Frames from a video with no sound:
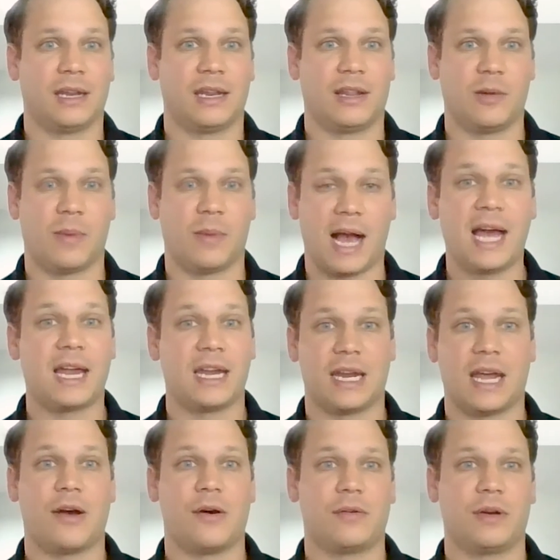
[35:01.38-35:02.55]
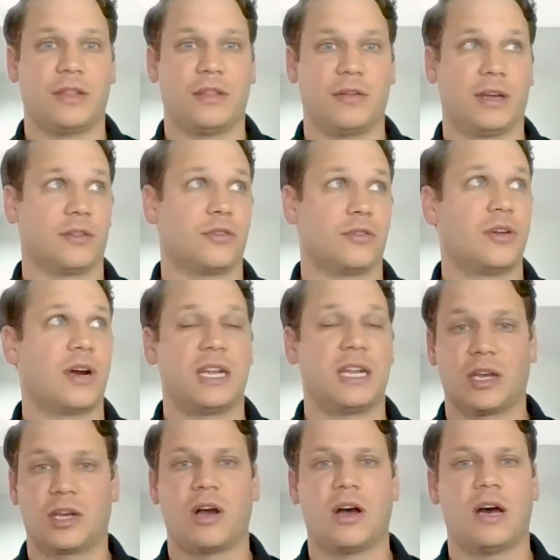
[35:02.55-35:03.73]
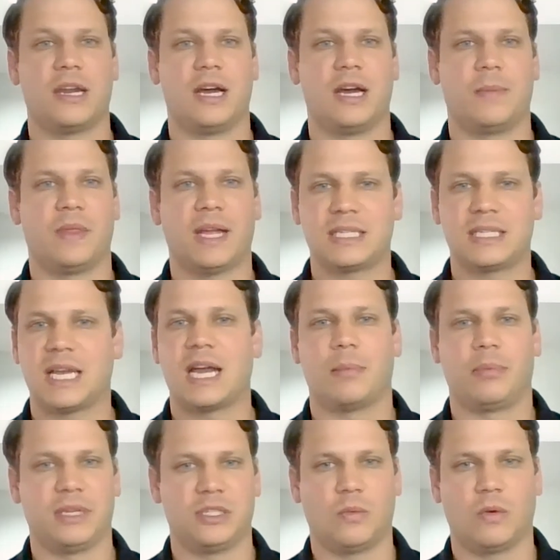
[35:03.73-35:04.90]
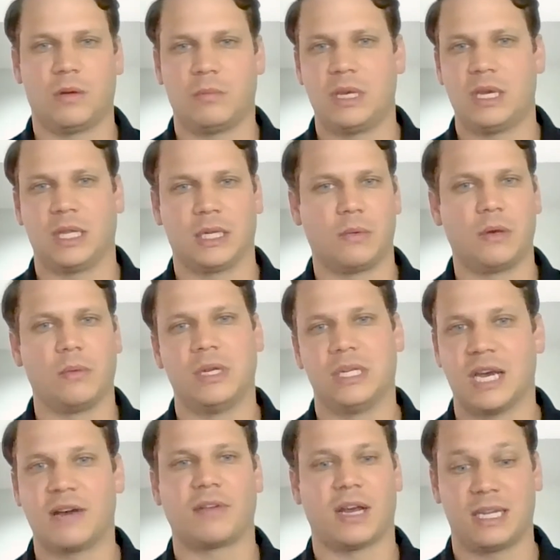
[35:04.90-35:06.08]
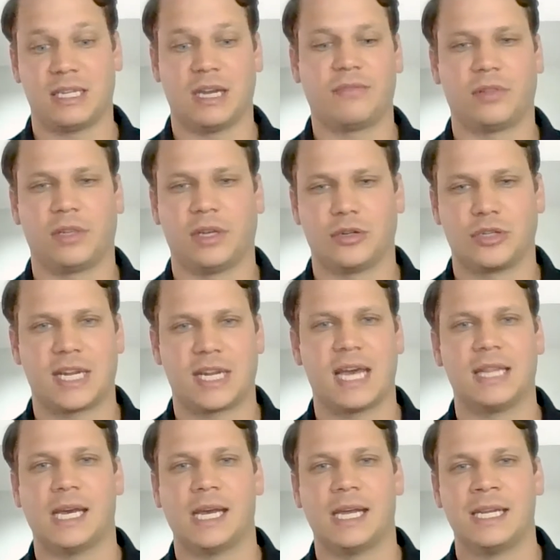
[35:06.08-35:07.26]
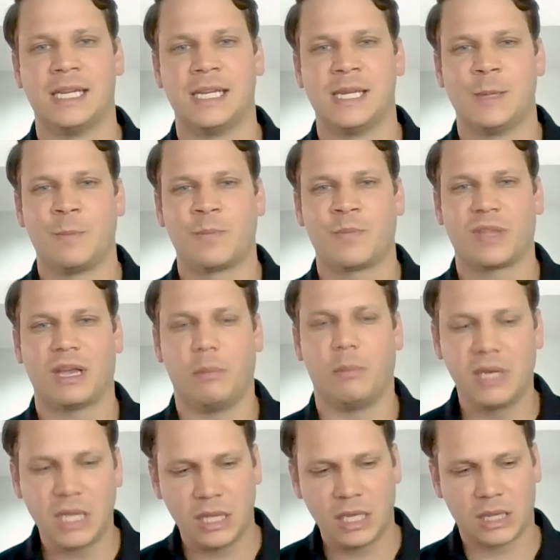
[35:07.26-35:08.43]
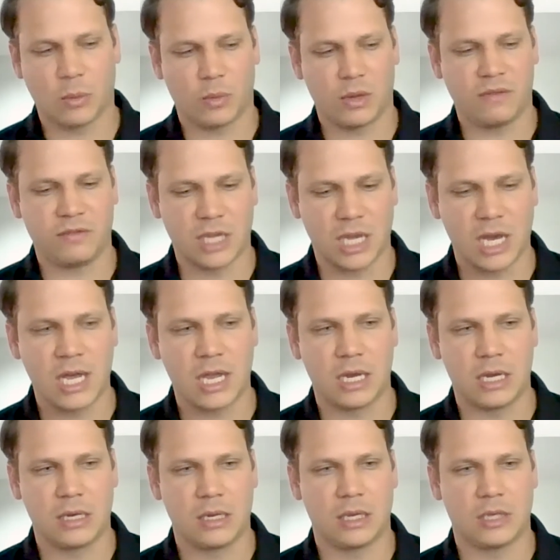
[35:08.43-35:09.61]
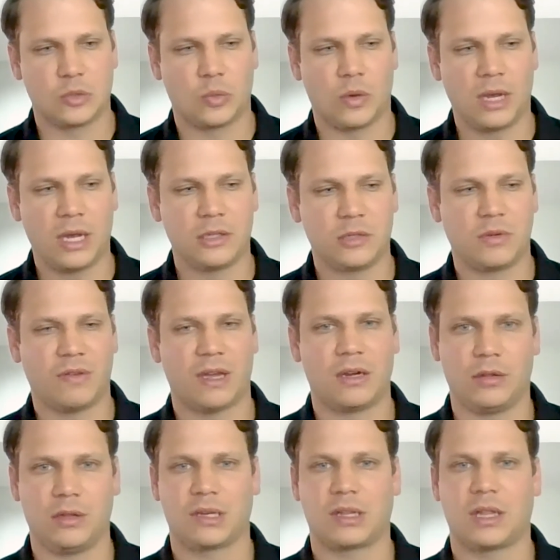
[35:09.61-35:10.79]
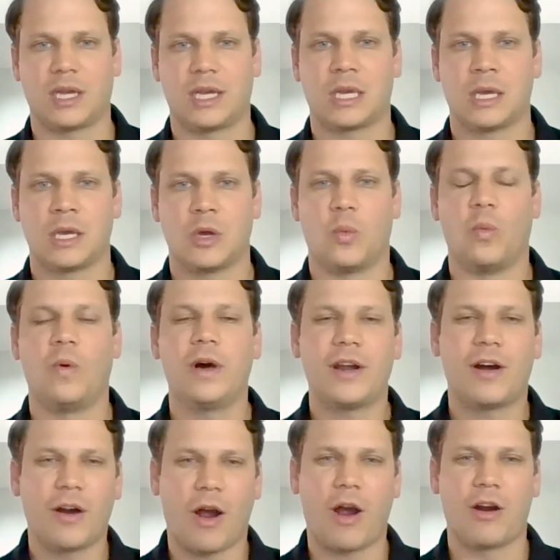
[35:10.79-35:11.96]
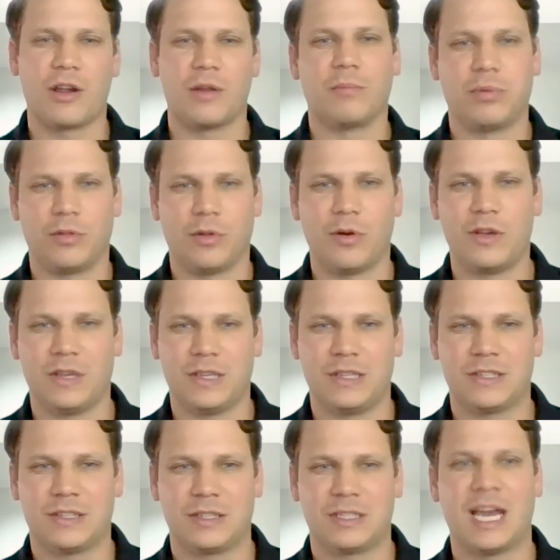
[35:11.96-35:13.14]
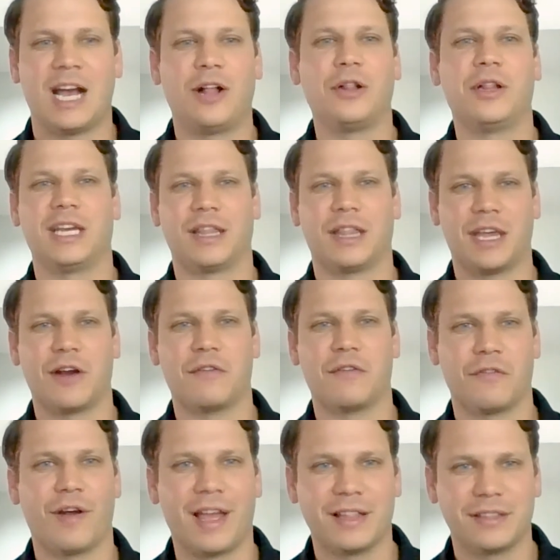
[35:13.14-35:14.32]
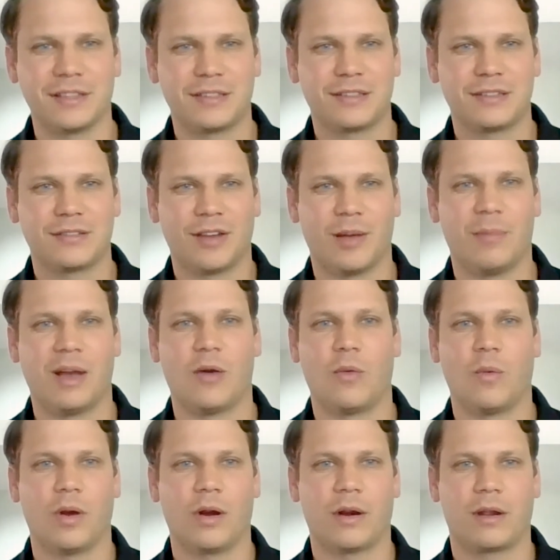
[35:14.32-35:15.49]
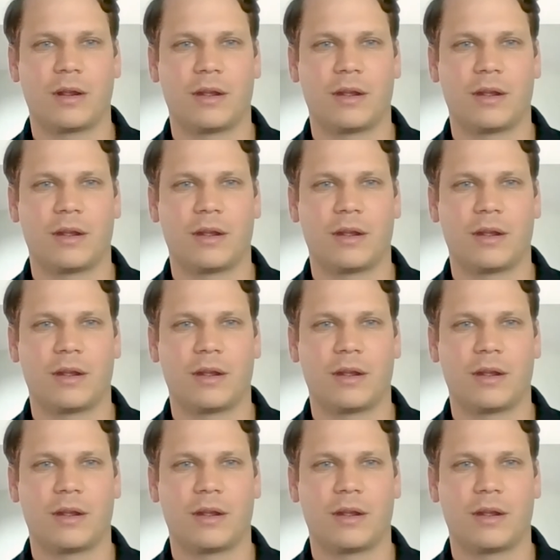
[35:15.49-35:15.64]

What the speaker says: They're behind now, and they're trying to get caught up, and that's not a place you want to be. Like I definitely understand that. A big thing that we've done as well is we've had to look like, what are our employees telling their friends about work?